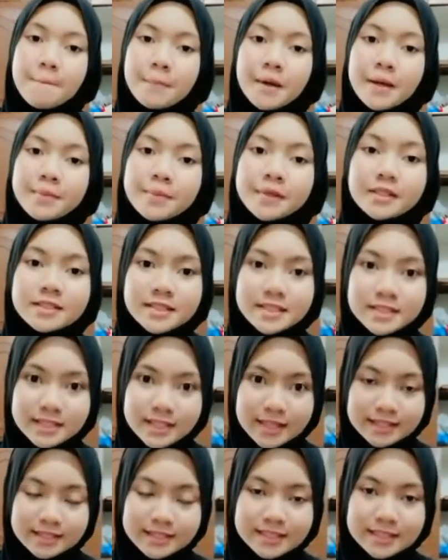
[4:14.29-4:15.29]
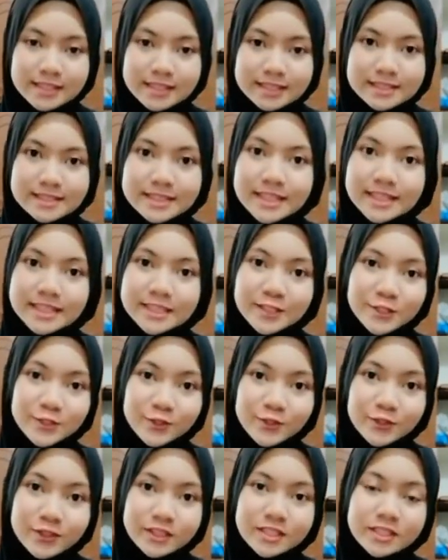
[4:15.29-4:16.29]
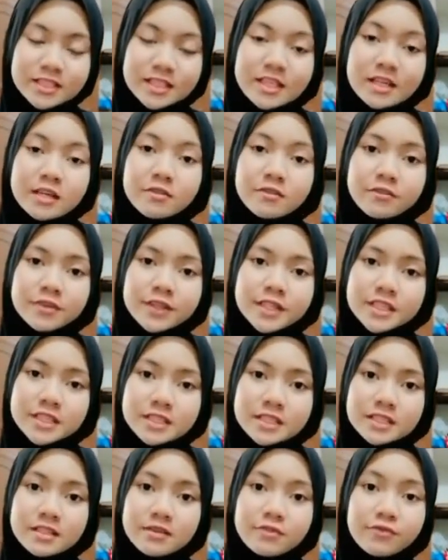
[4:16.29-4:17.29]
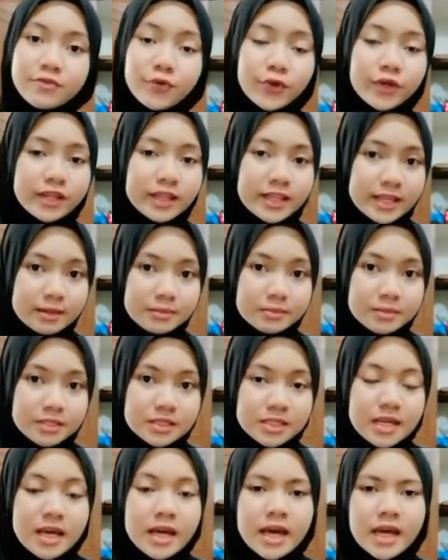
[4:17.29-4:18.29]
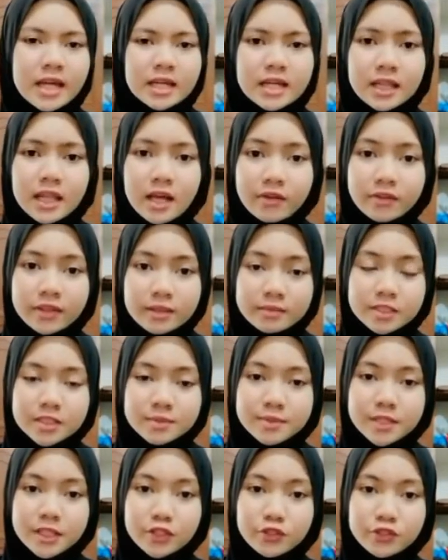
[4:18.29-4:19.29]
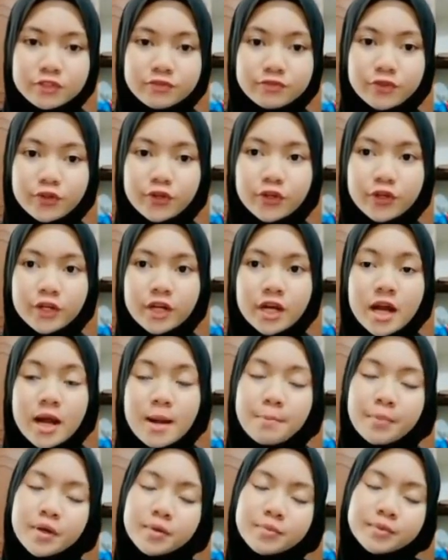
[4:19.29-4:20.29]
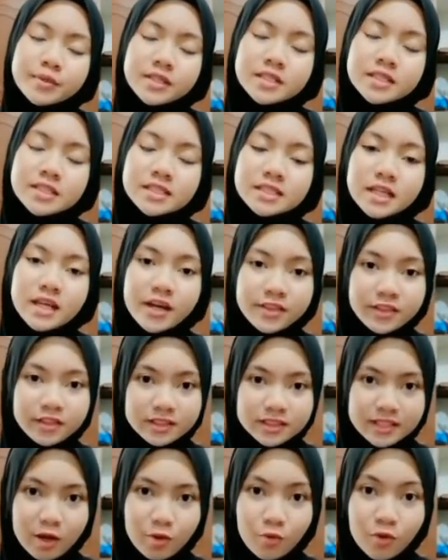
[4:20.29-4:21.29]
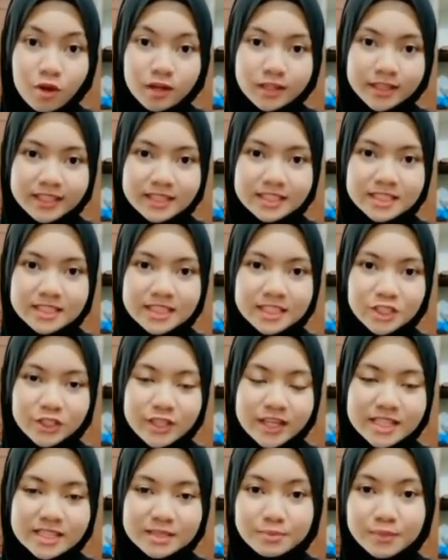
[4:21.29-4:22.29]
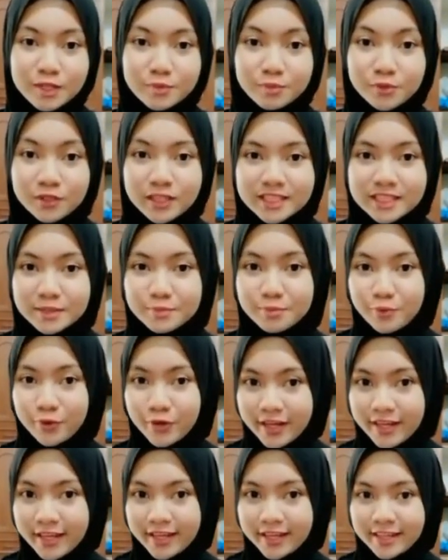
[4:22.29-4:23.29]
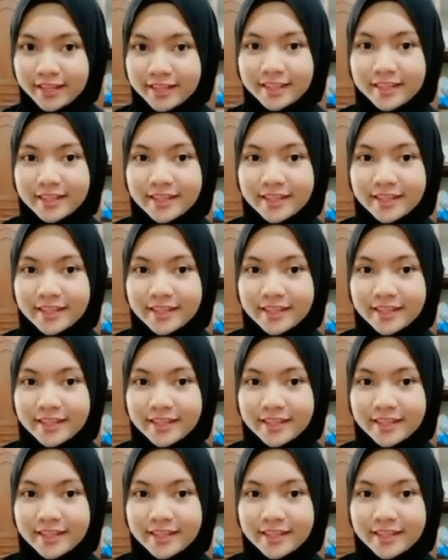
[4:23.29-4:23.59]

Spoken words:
Bipedal stance in dinosaurs frees the forelimbs and allow them to be used for purpose other than walking, such as manipulating prey.